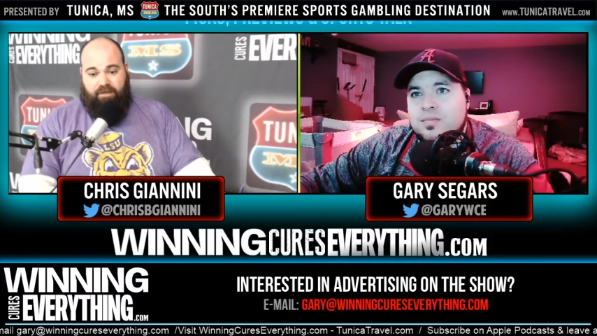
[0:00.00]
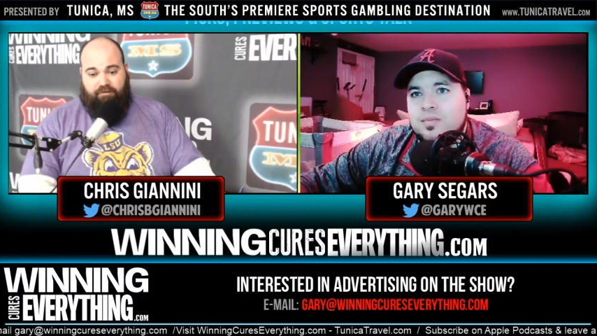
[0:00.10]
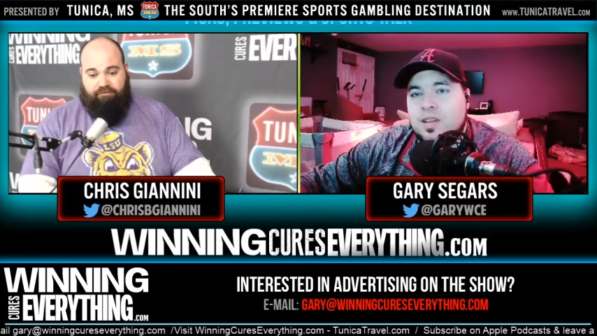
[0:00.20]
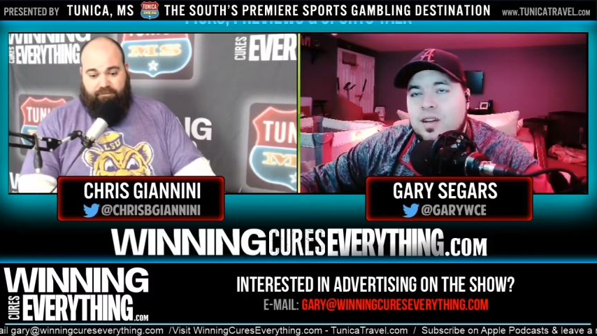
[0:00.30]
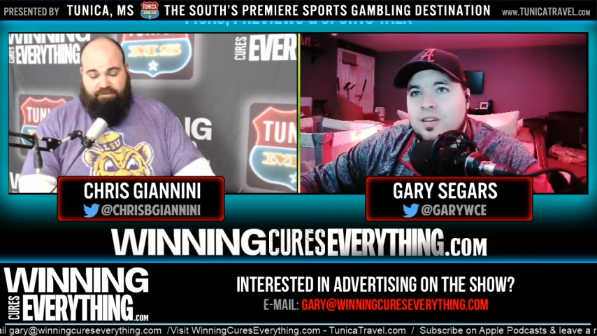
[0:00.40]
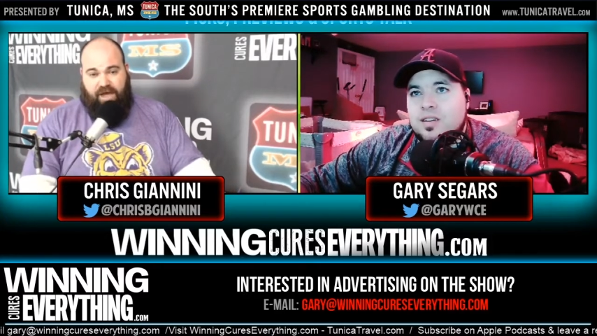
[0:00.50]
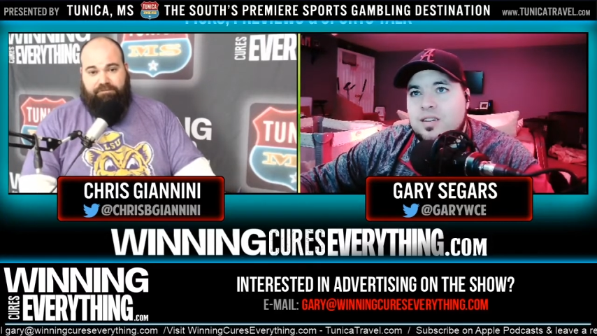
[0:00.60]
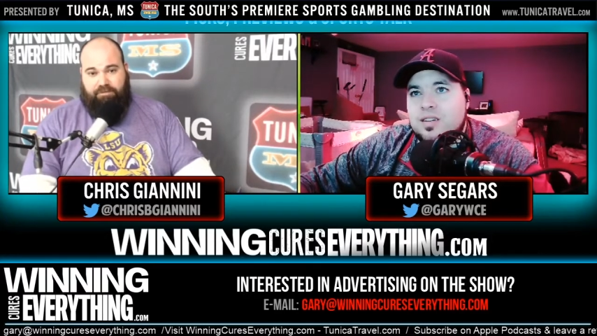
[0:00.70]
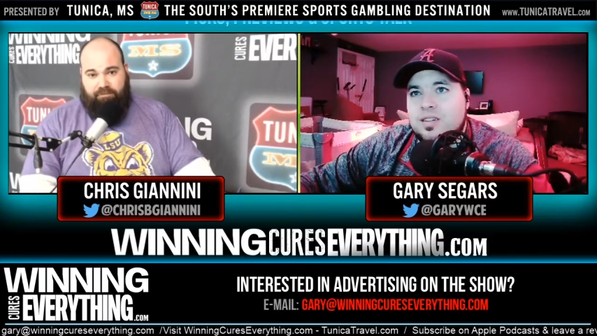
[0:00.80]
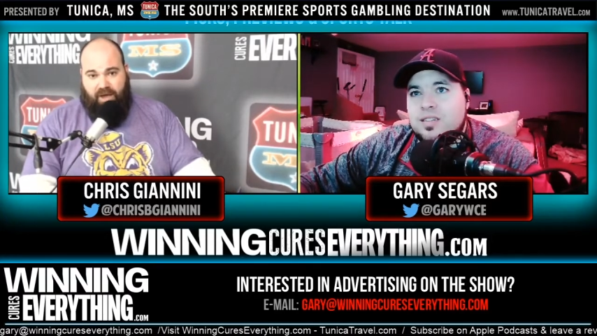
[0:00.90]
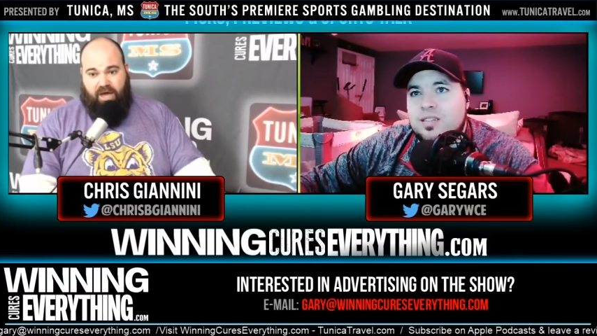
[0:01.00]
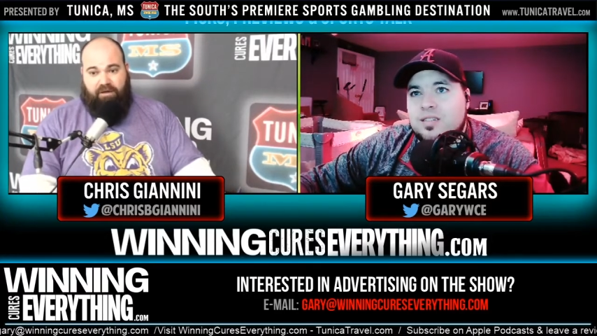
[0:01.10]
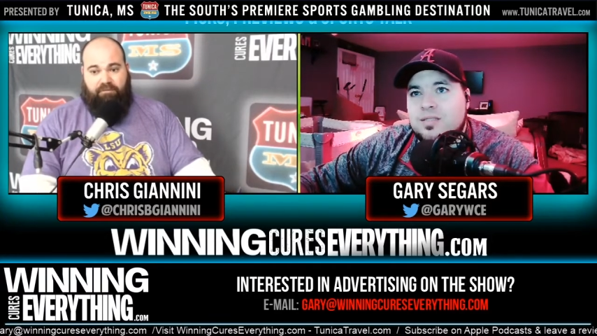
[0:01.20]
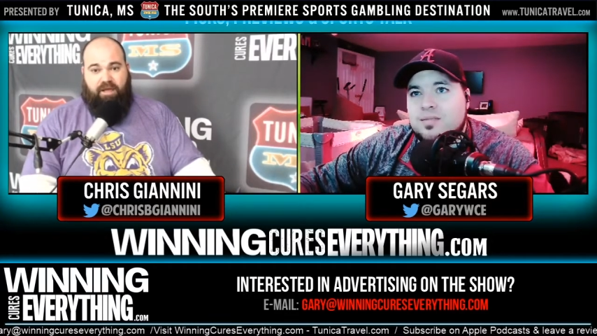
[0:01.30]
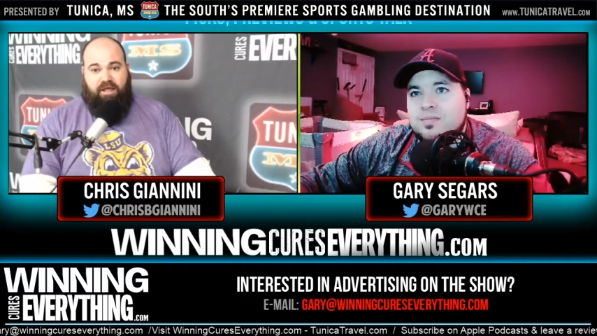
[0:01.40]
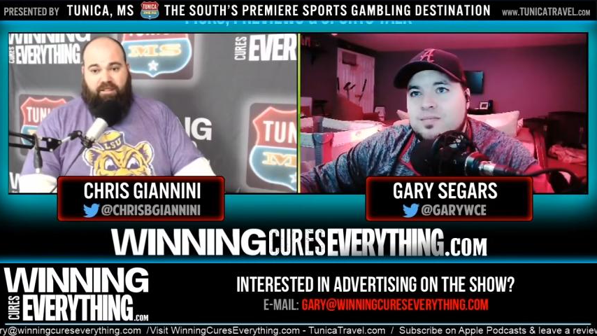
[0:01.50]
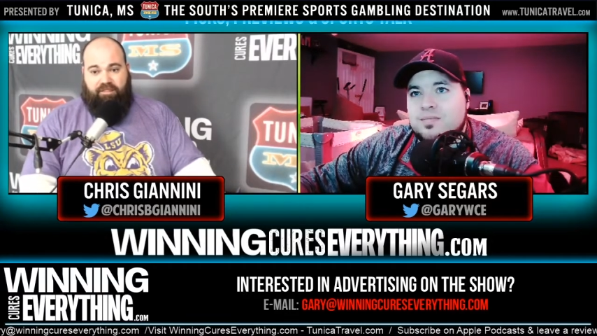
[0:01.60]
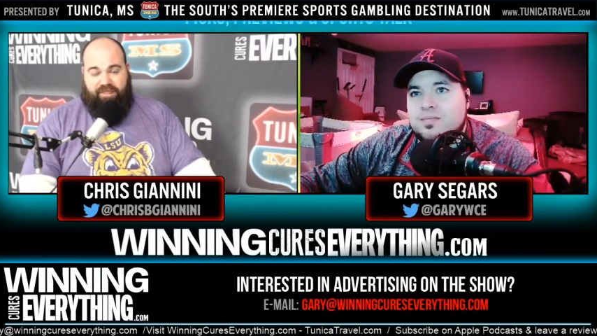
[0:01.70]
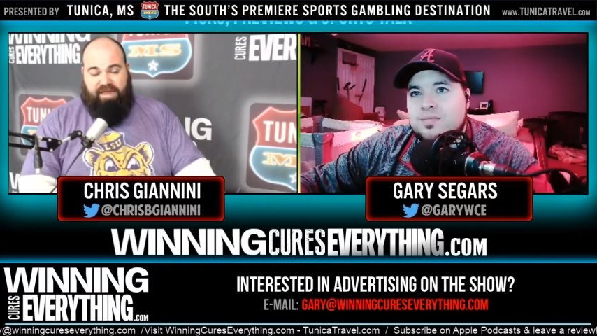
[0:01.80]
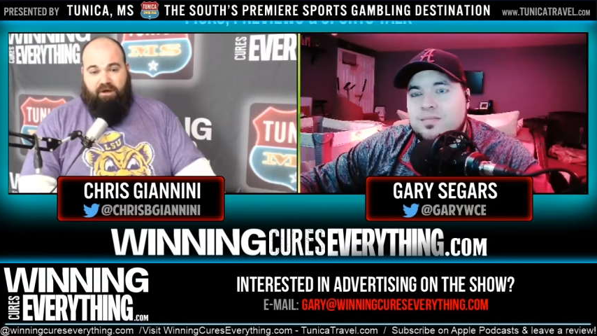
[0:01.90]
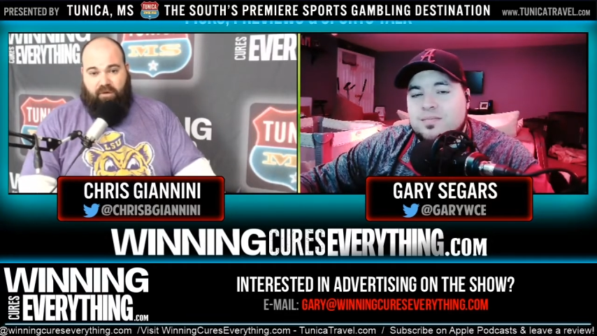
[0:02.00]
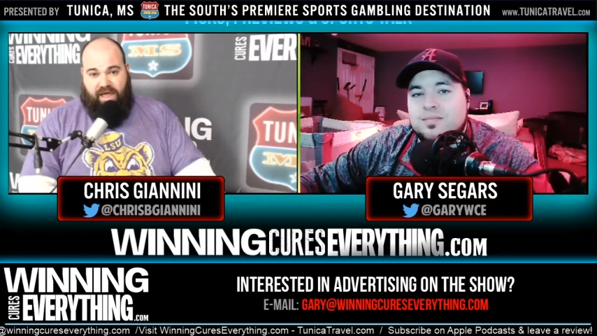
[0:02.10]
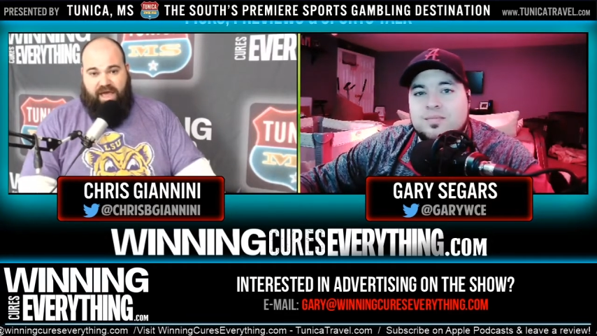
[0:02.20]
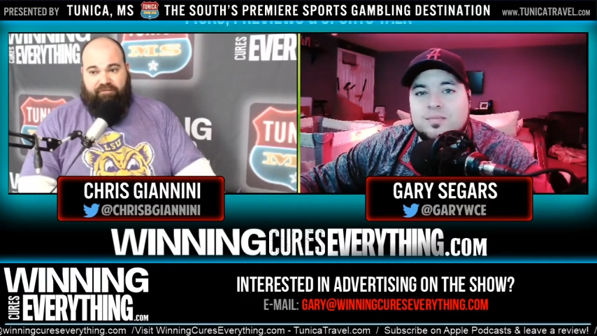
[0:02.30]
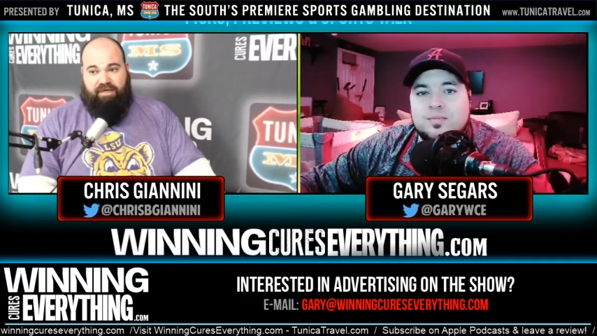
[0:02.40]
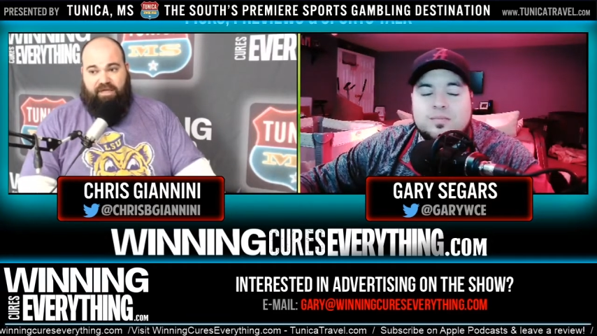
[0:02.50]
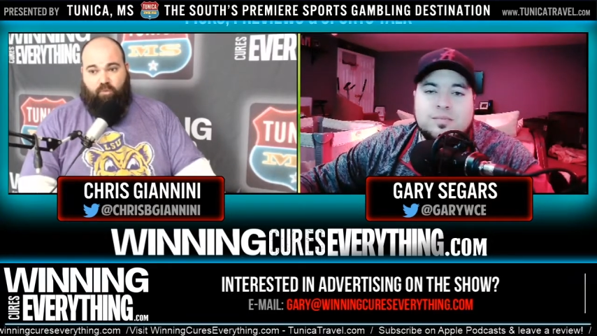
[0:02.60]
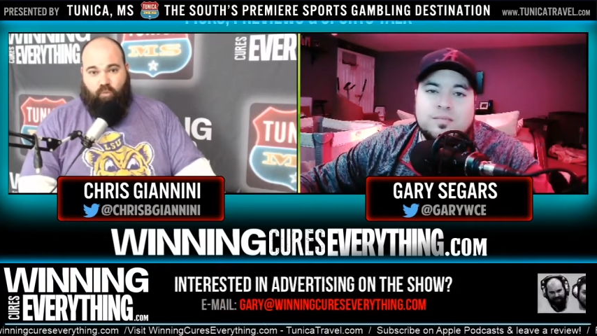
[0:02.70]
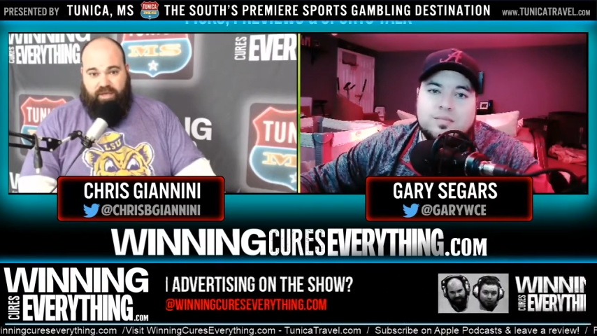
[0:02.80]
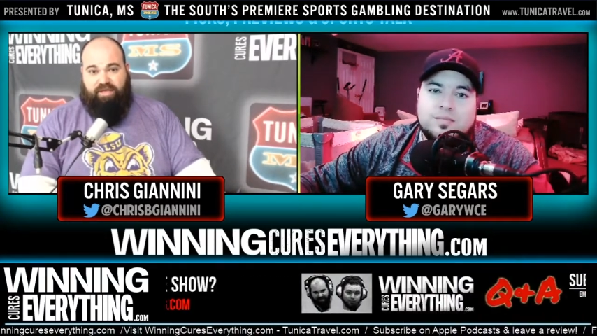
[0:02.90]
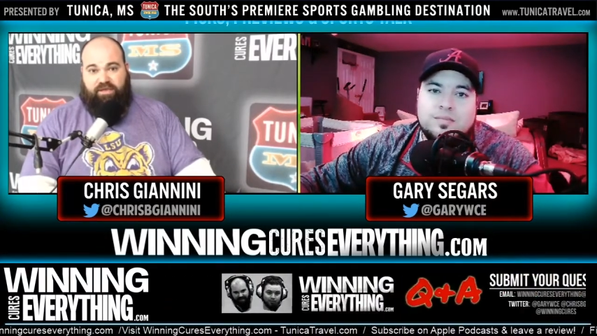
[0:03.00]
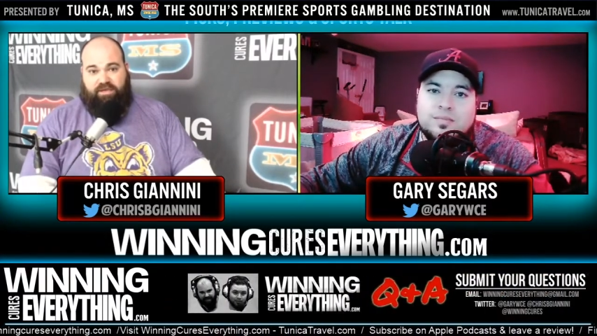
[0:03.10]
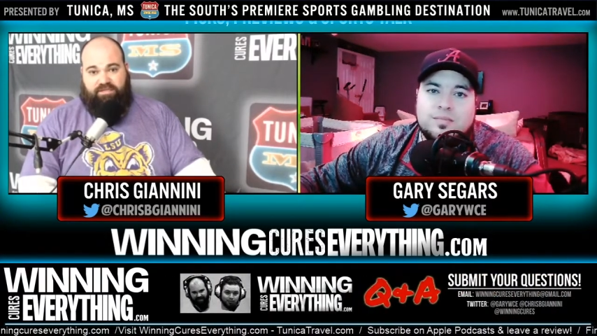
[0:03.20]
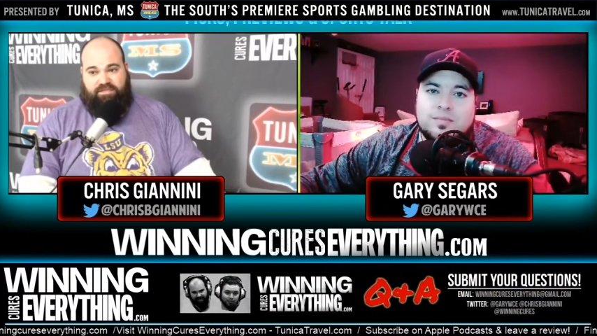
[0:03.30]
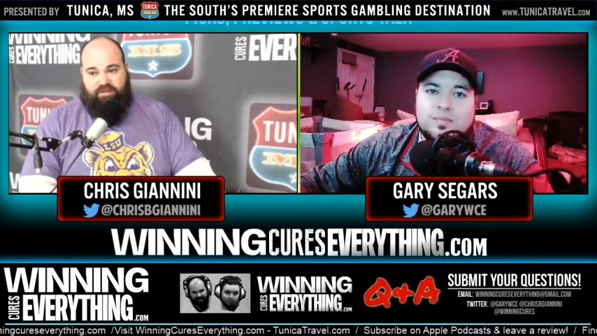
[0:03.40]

Speaker 1: From top to bottom, they don't have a weakness.